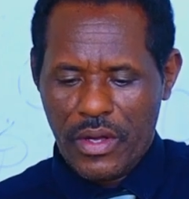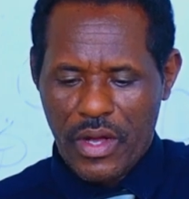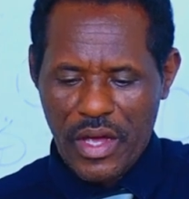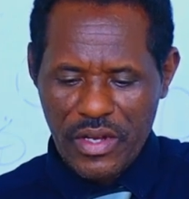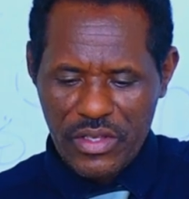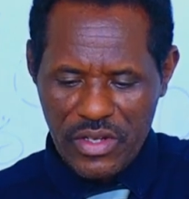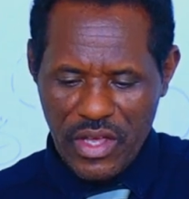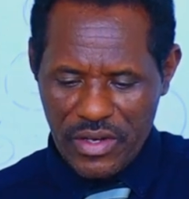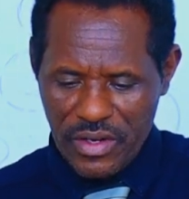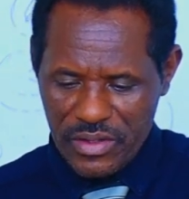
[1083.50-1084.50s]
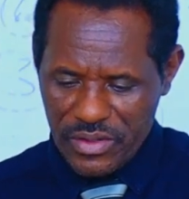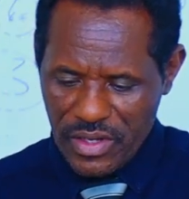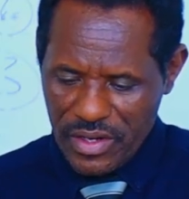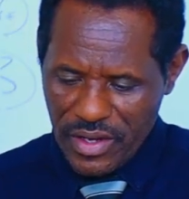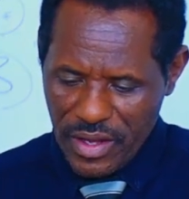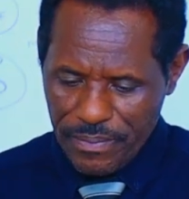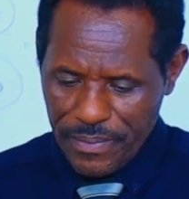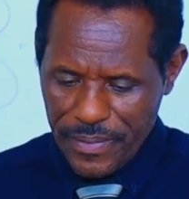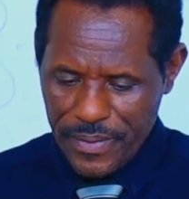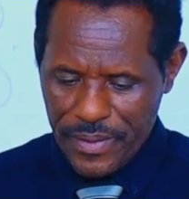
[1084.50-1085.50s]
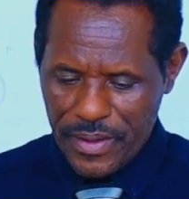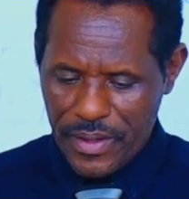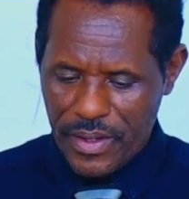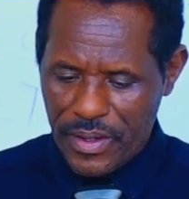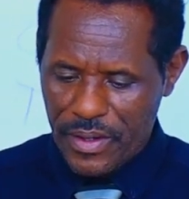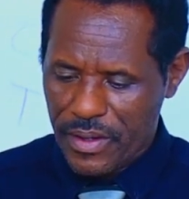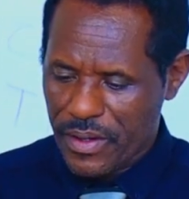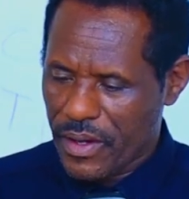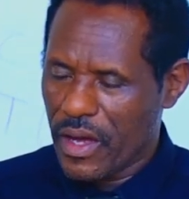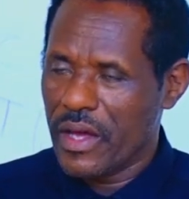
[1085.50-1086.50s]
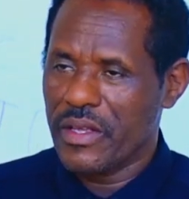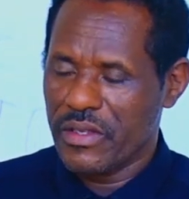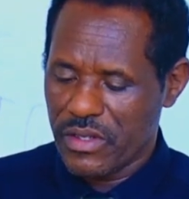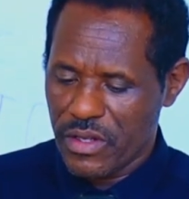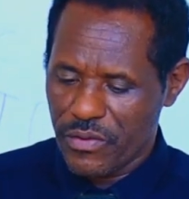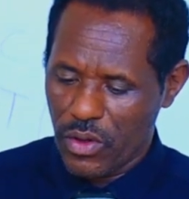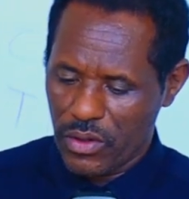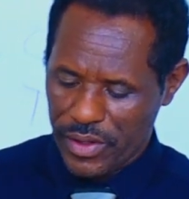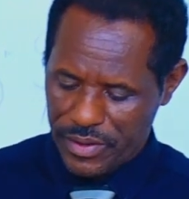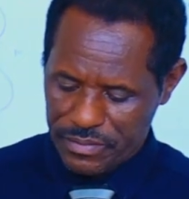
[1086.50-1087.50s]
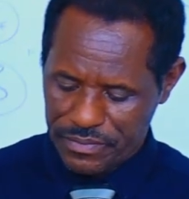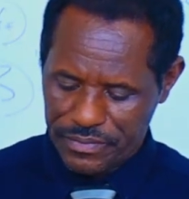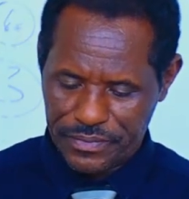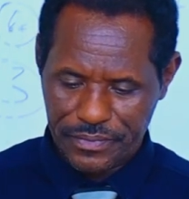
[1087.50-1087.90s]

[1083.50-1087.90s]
can easily understand him, can easily follow him.